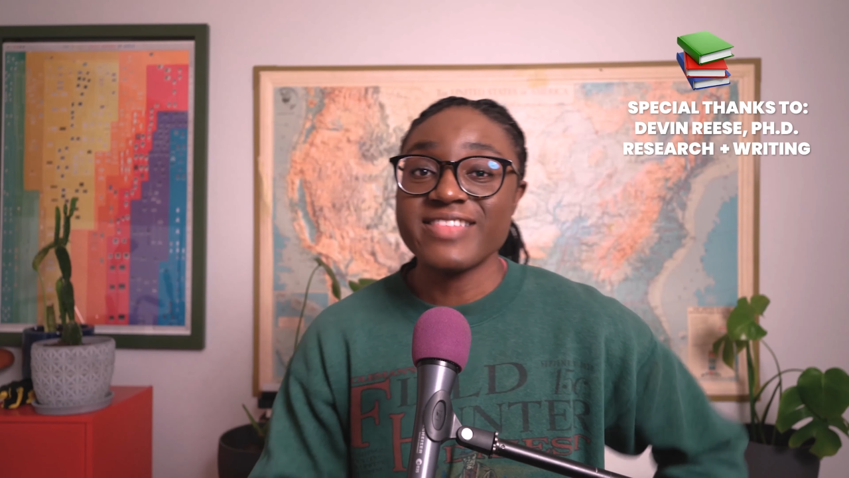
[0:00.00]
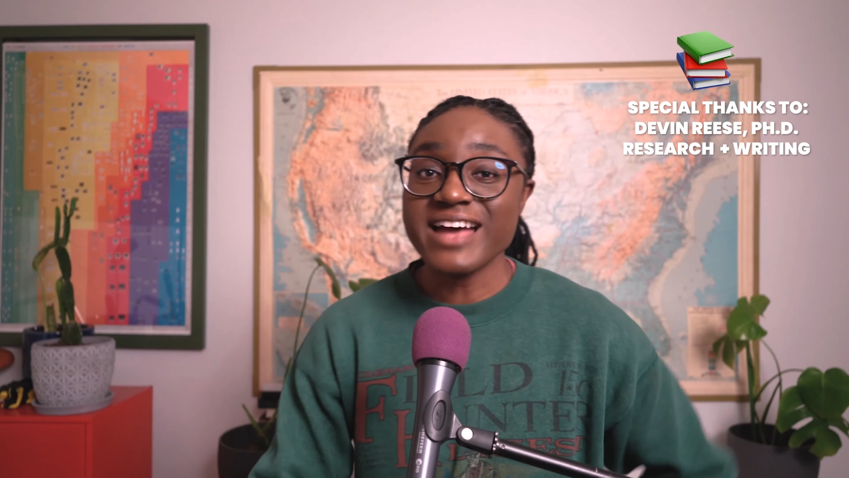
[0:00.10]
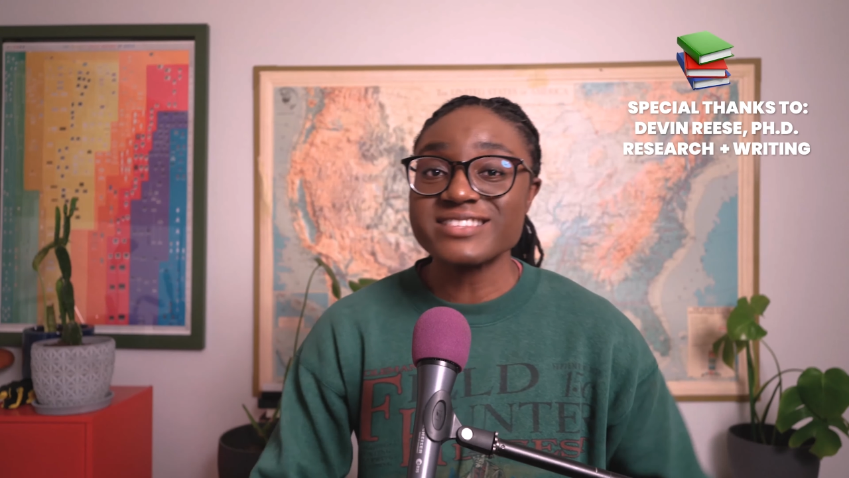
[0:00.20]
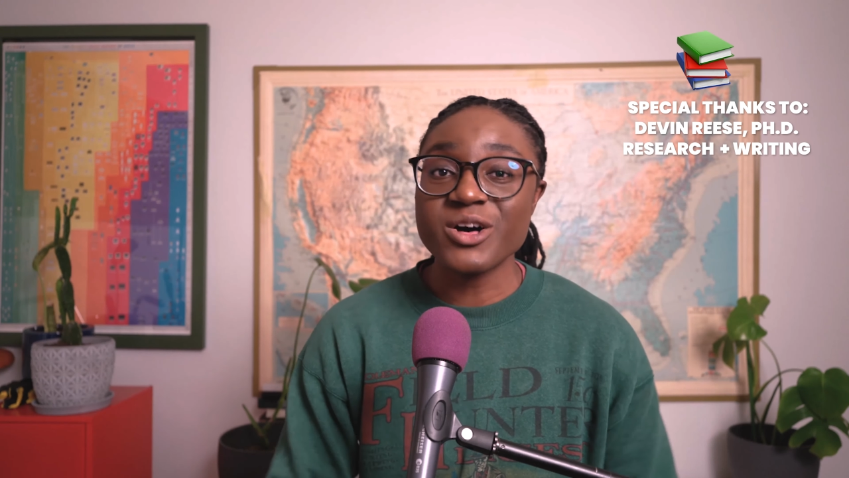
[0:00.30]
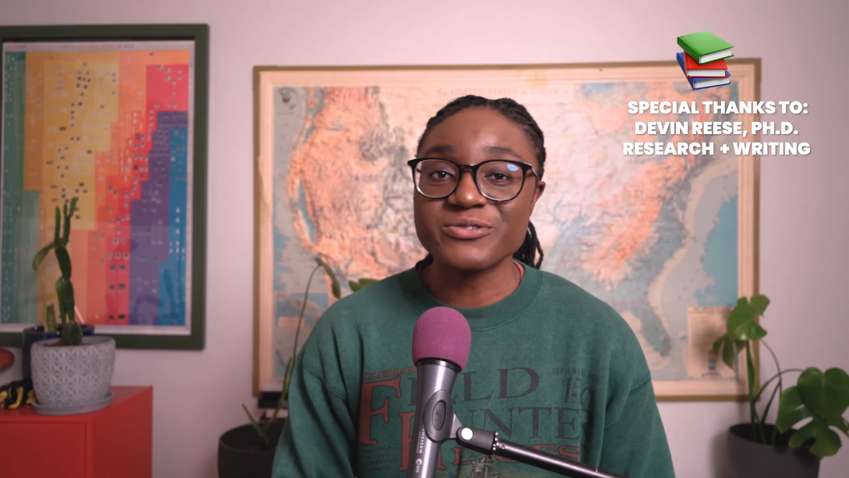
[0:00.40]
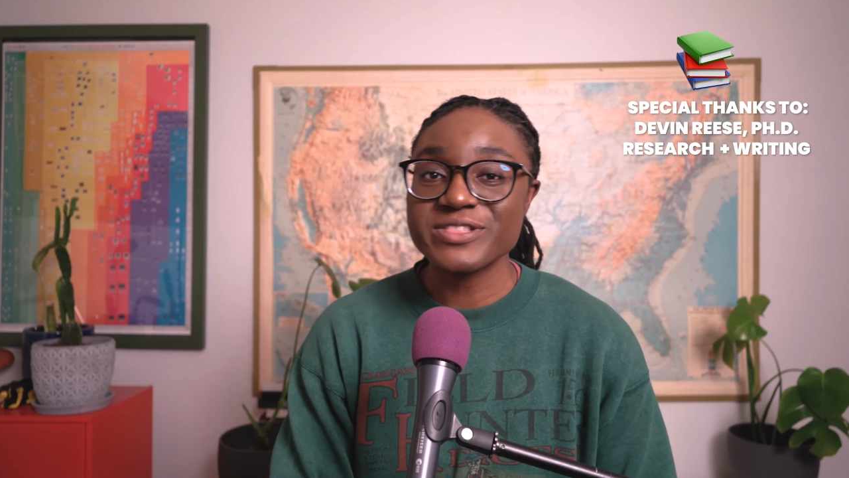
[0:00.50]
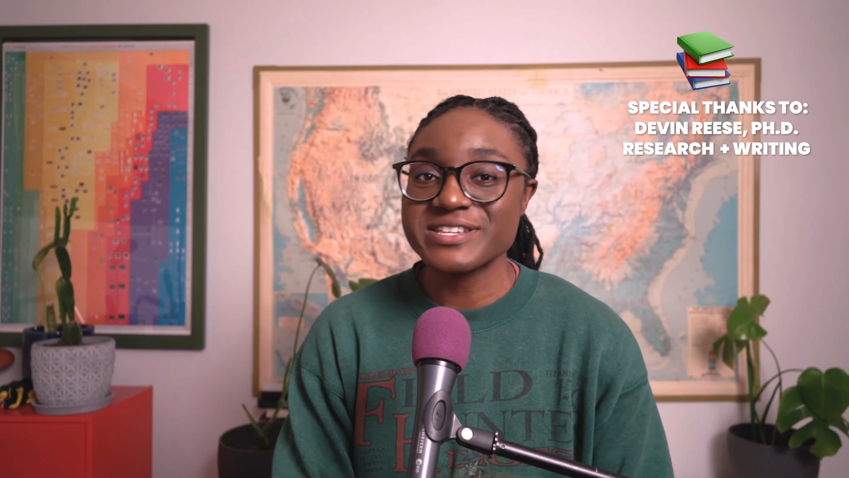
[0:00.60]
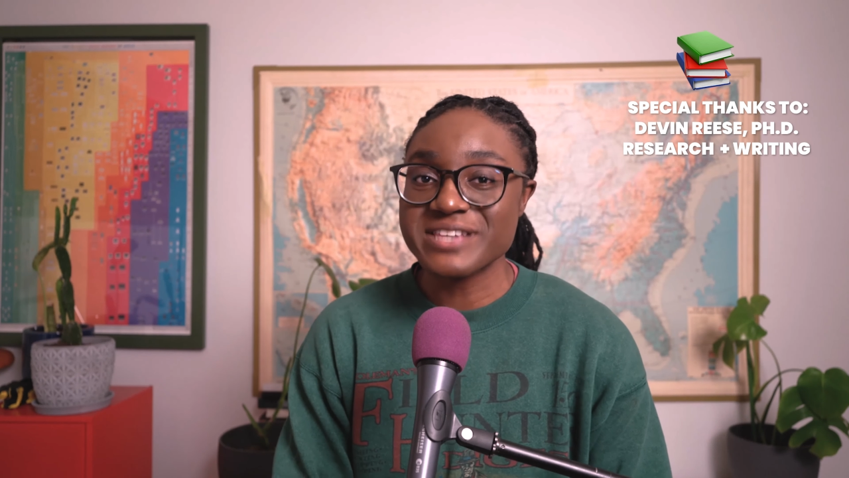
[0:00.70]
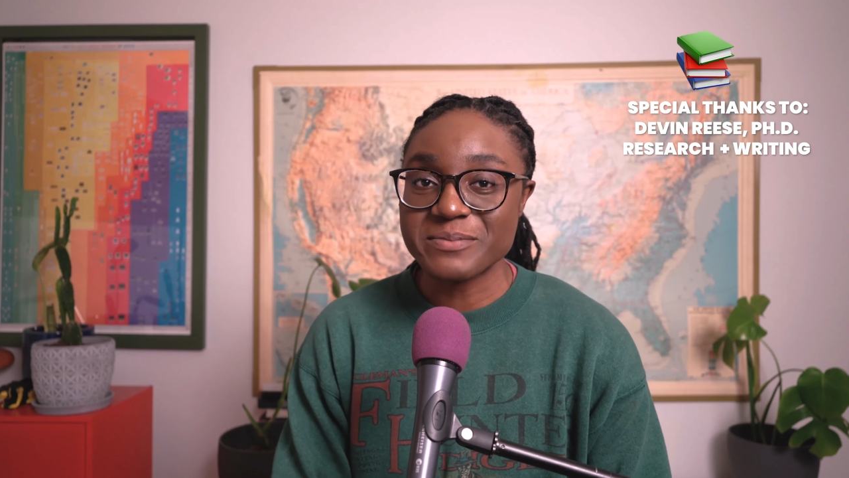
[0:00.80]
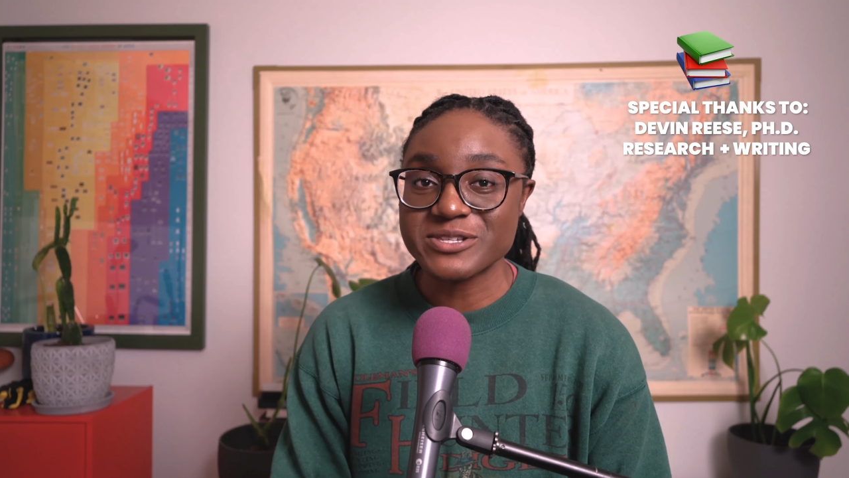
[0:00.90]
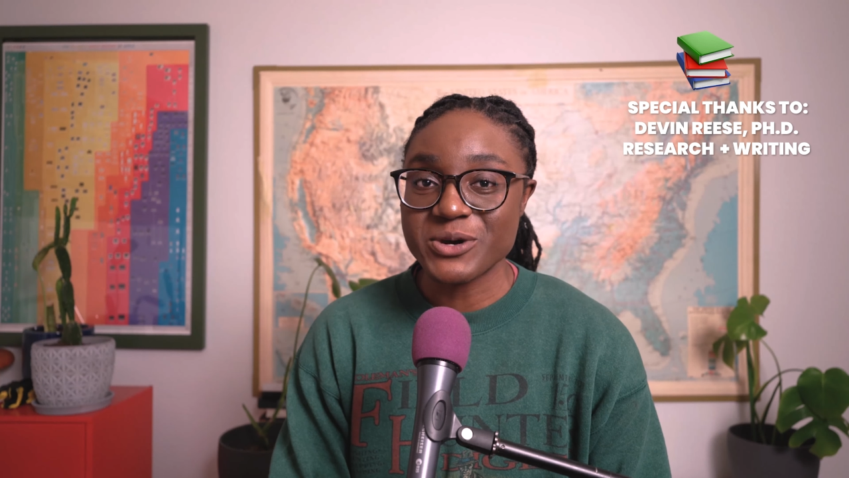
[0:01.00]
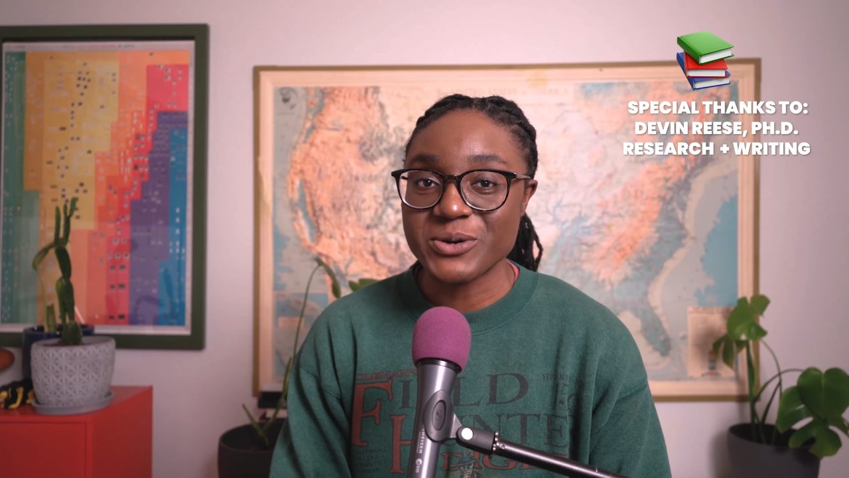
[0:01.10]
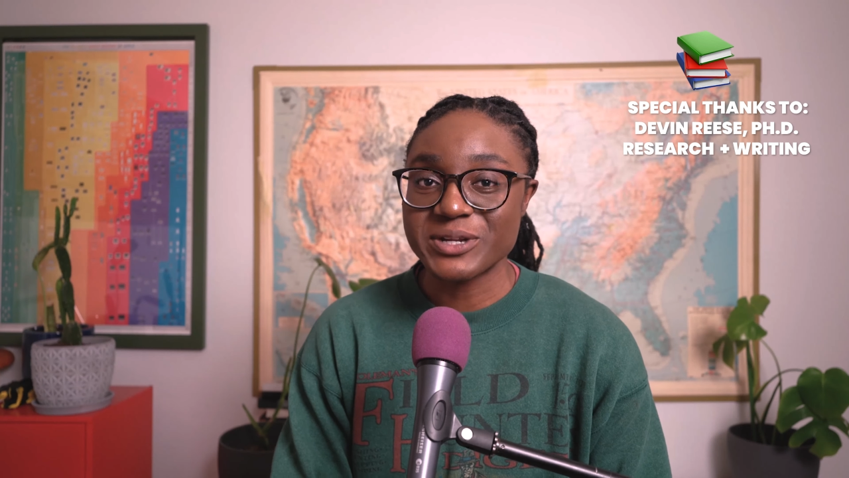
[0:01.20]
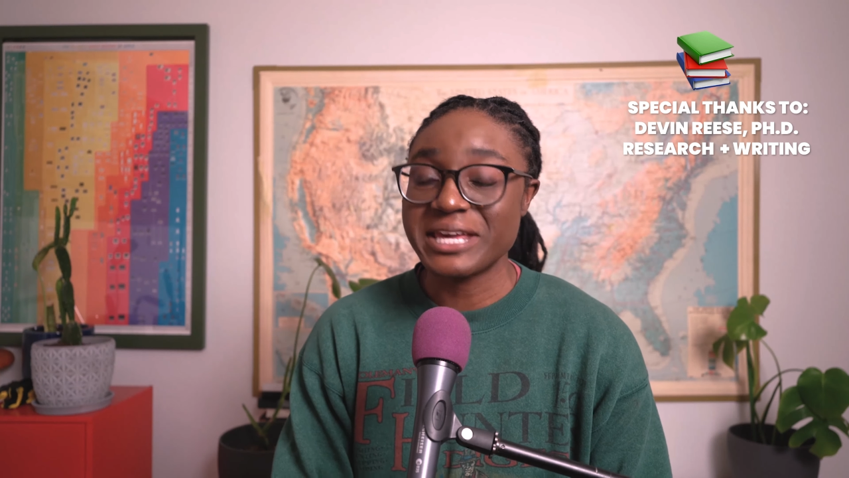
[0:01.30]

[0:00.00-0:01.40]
That's all for this episode.